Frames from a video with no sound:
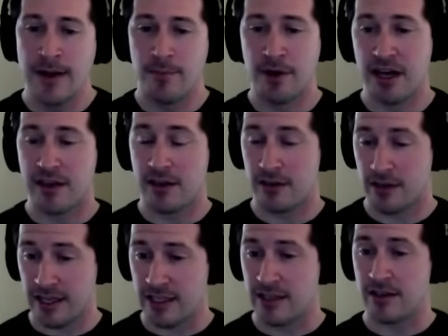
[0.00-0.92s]
But
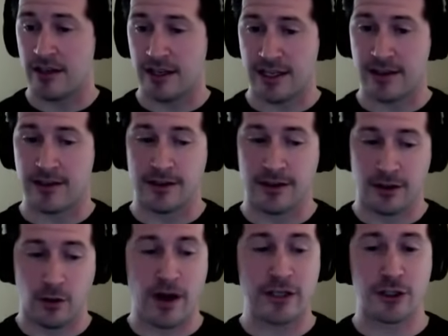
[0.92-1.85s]
in the
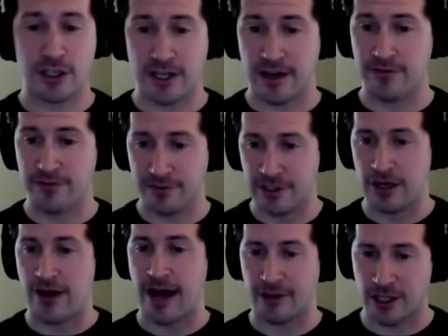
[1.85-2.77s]
question of
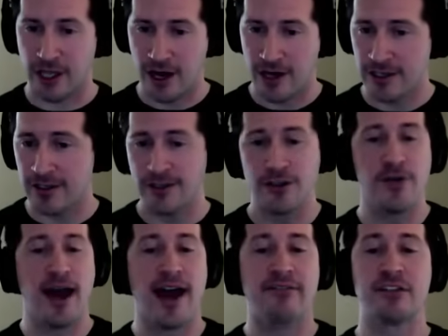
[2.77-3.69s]
how long, you
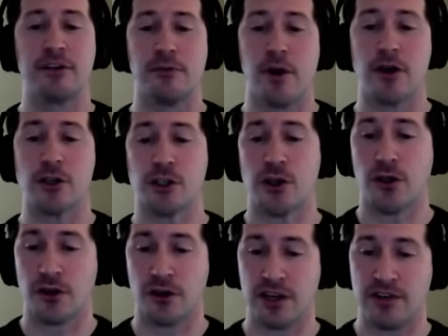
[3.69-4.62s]
have till March
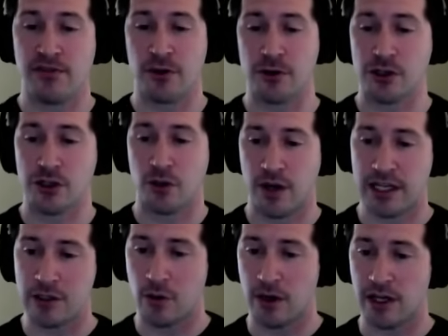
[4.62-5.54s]
31st,
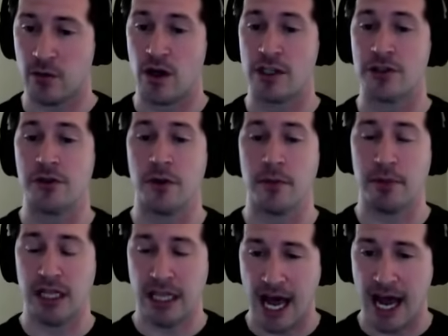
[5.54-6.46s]
2021 to
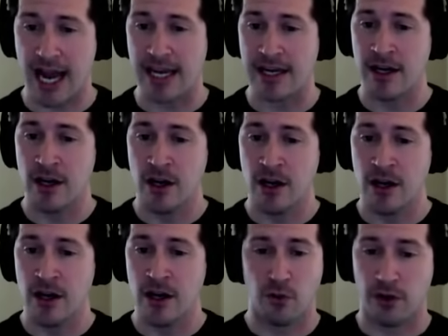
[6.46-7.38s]
apply
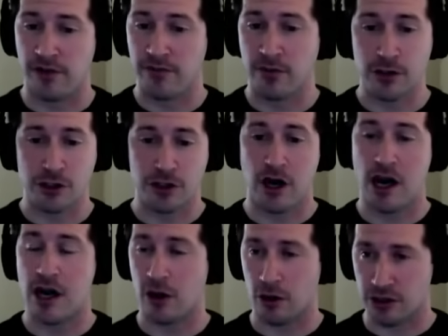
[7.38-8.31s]
for a first
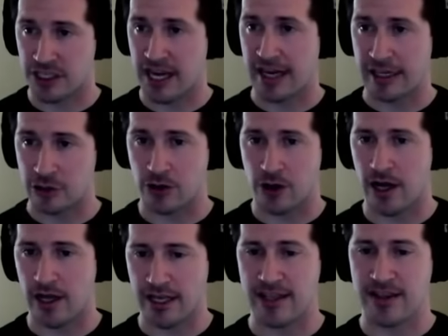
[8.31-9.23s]
draw or second
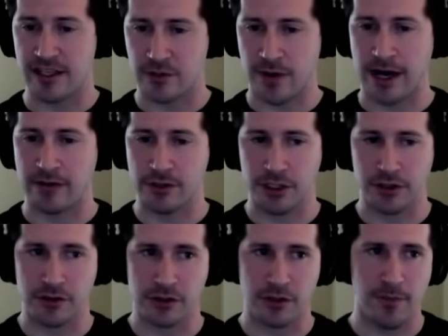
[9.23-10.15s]
draw in this round
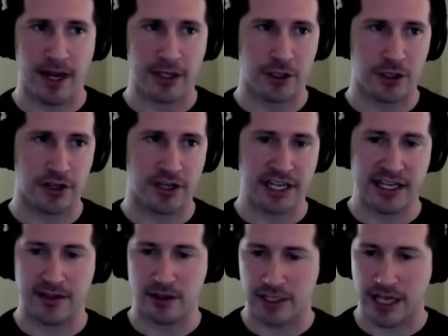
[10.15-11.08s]
2. So make sure you're
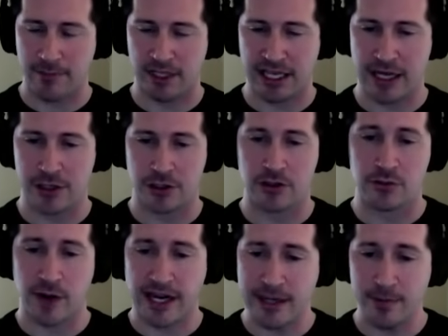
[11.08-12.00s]
getting those applications
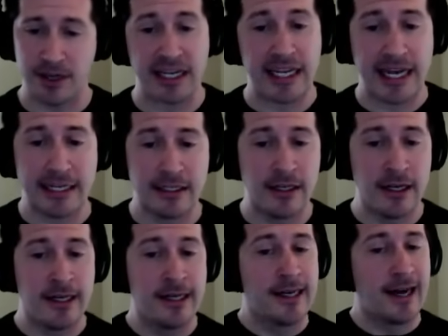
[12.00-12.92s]
ready. But again,
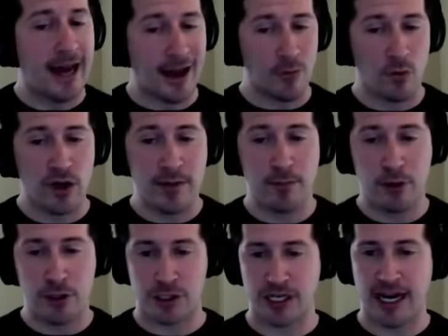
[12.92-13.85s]
I wouldn't
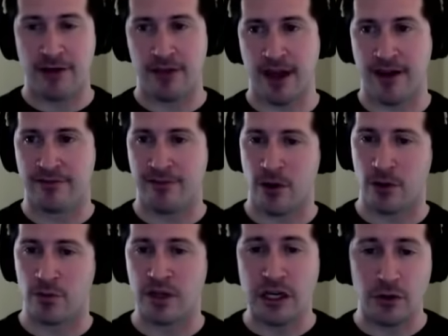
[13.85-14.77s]
push it out that far.
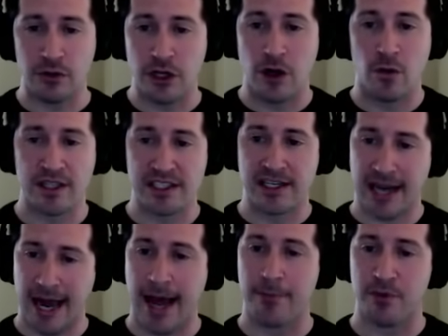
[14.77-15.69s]
We don't know what's going
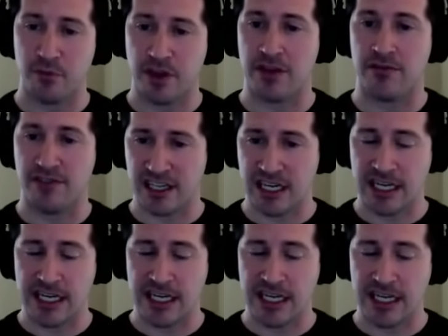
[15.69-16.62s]
to happen with the
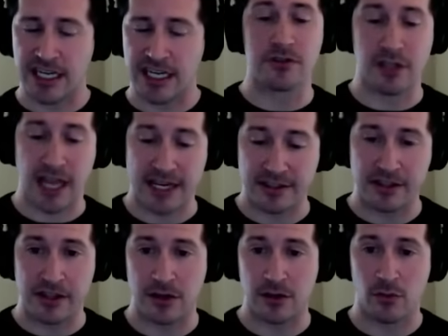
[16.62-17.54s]
funding here. There's
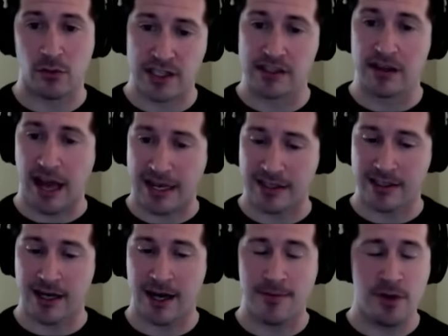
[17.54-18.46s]
less than there was last
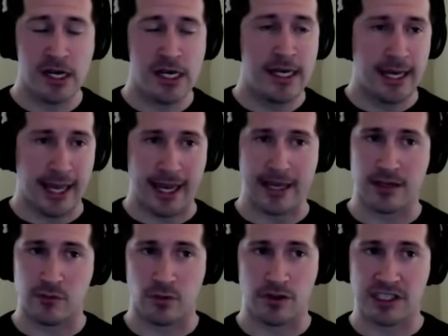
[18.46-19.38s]
time,
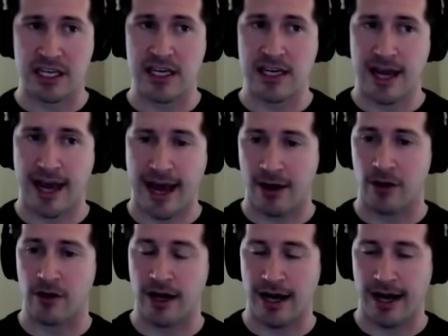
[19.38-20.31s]
and we'll see
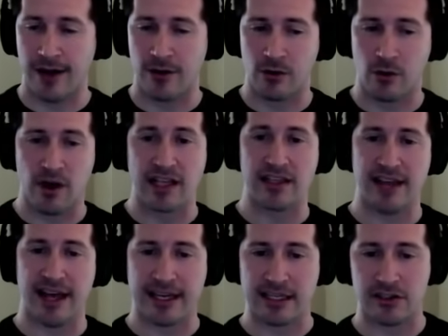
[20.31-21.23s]
how quickly
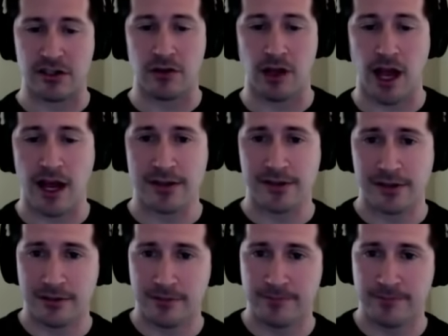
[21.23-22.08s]
that gets utilized.